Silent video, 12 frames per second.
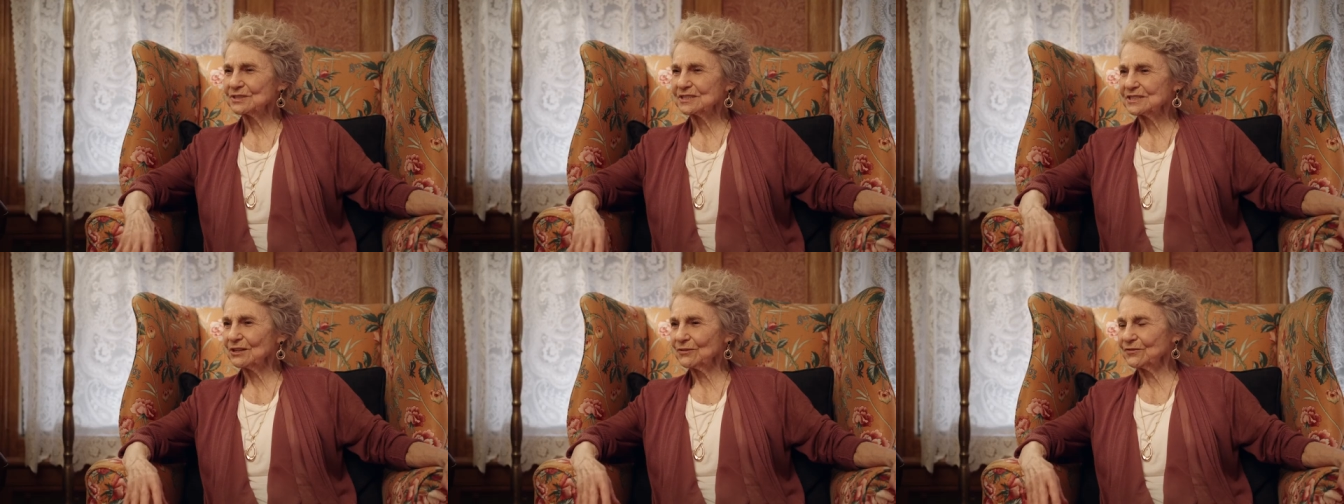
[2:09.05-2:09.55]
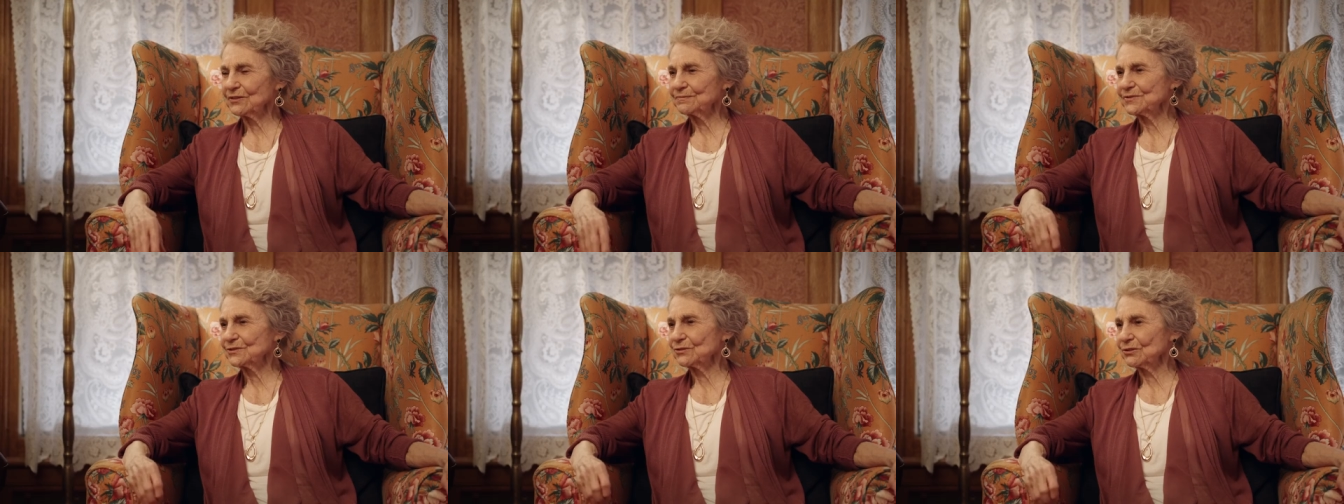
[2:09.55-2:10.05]

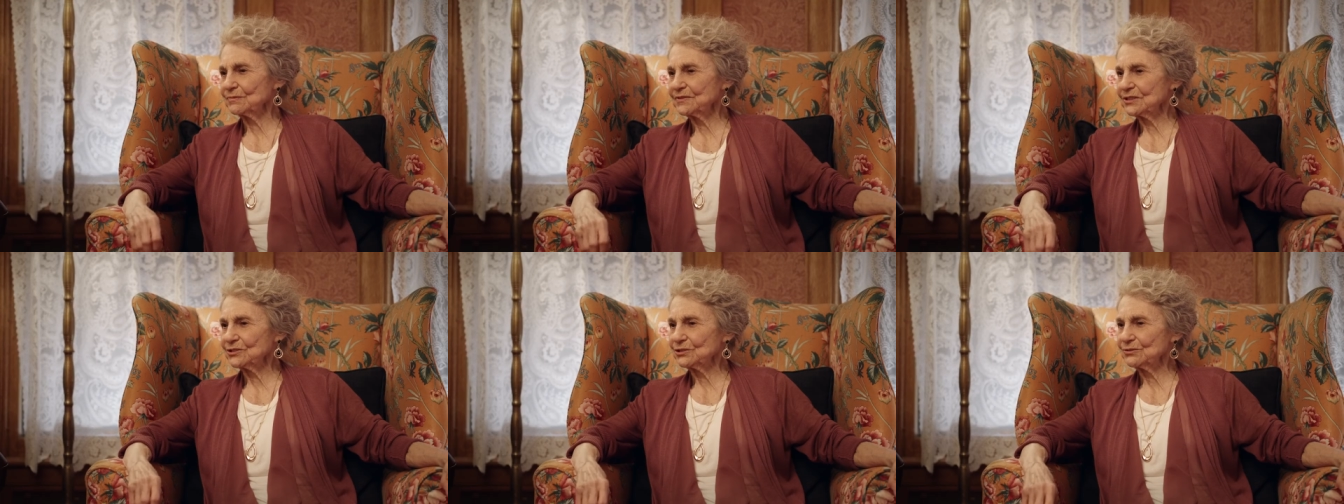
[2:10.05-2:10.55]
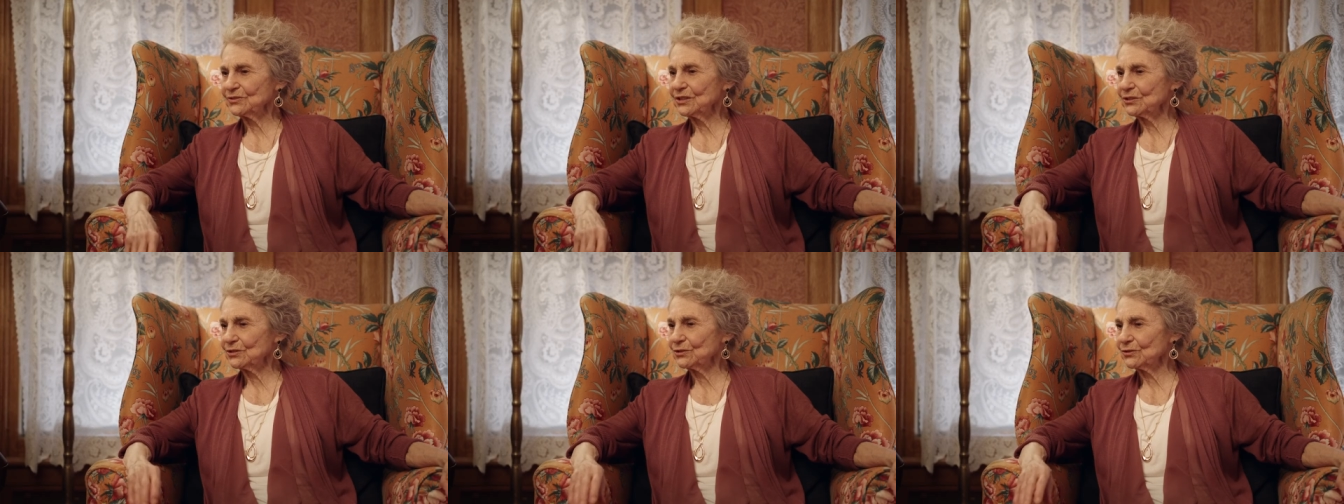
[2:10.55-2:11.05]
self-absorbed that you
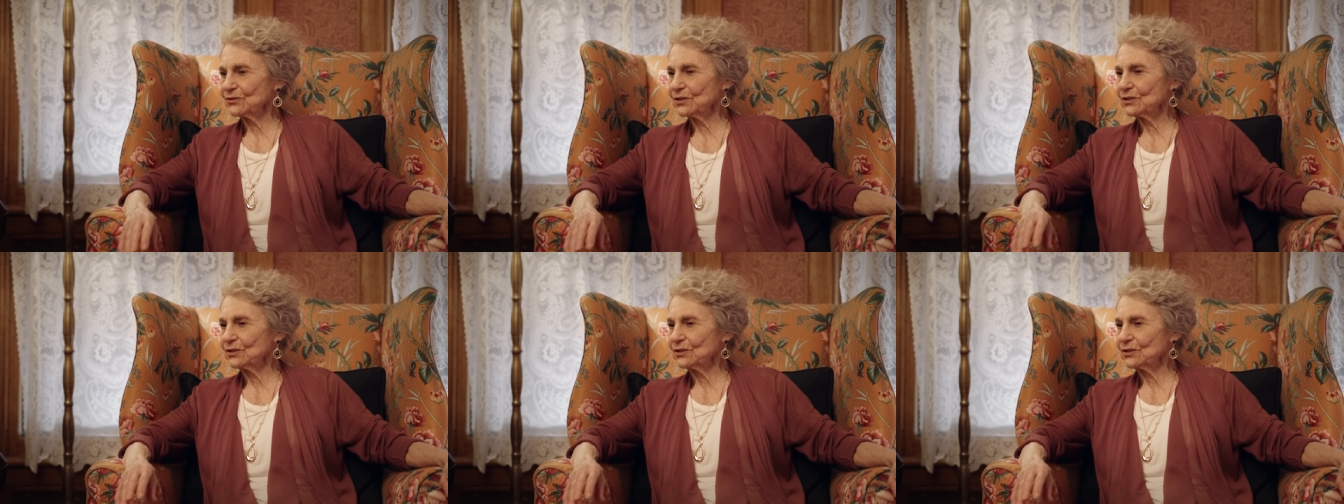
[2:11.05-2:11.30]
think you're